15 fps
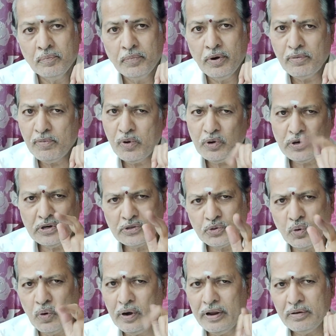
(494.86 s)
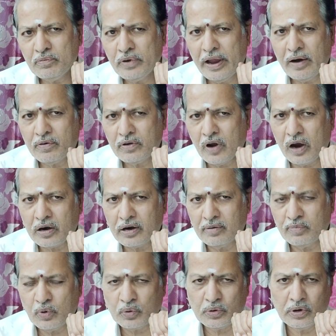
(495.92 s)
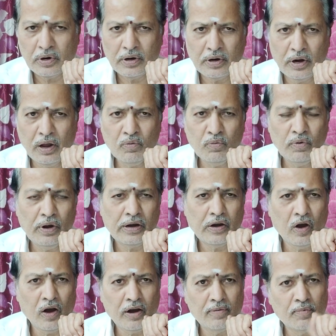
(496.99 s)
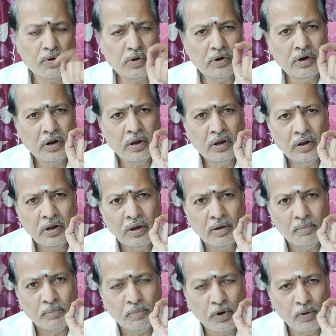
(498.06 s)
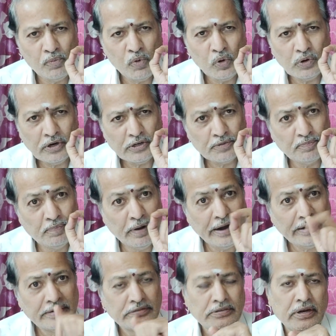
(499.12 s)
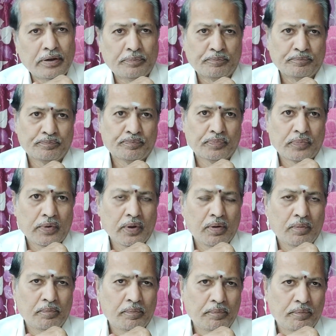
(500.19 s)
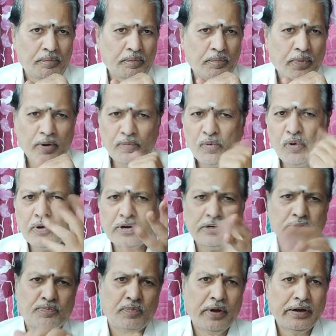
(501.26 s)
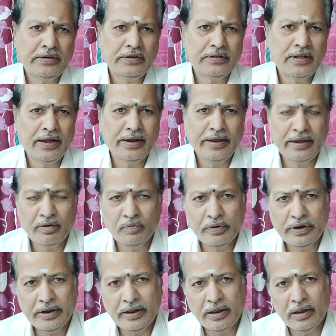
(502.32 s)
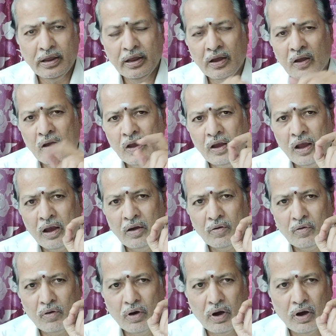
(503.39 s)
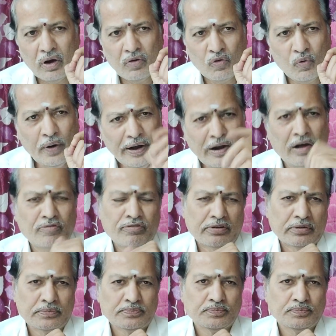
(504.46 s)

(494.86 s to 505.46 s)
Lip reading: Promoters holding we have talked about. Now we will talk about promoters pledging. Promoters pledge their equity quite often.